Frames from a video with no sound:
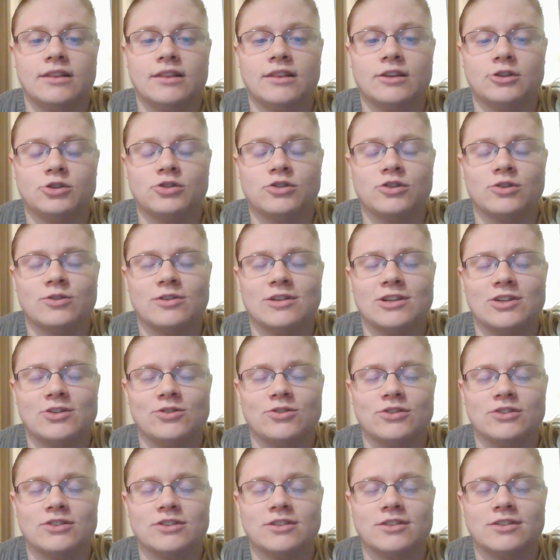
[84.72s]
They're so
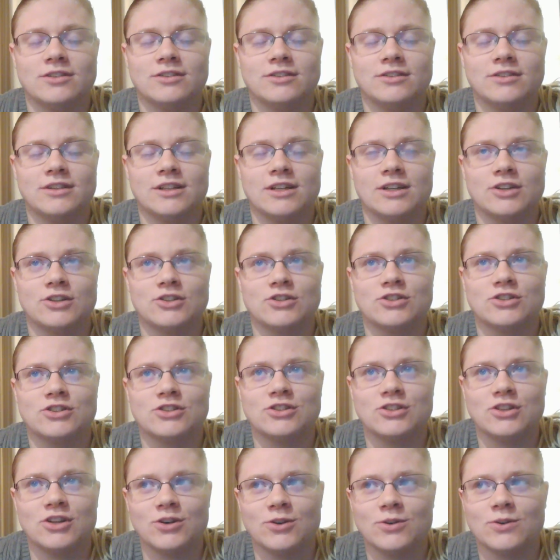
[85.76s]
cute. They're
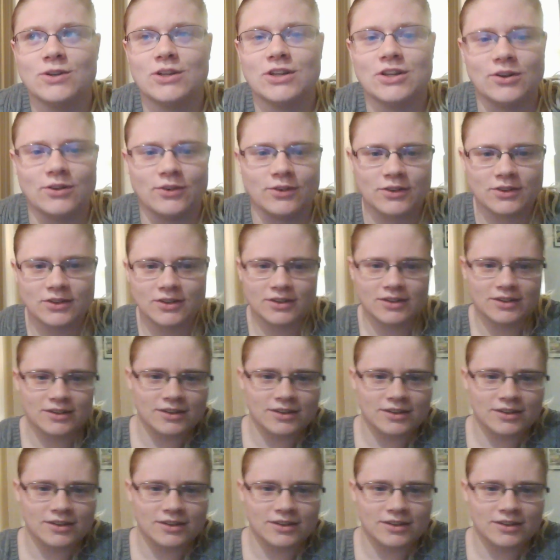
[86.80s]
so cute.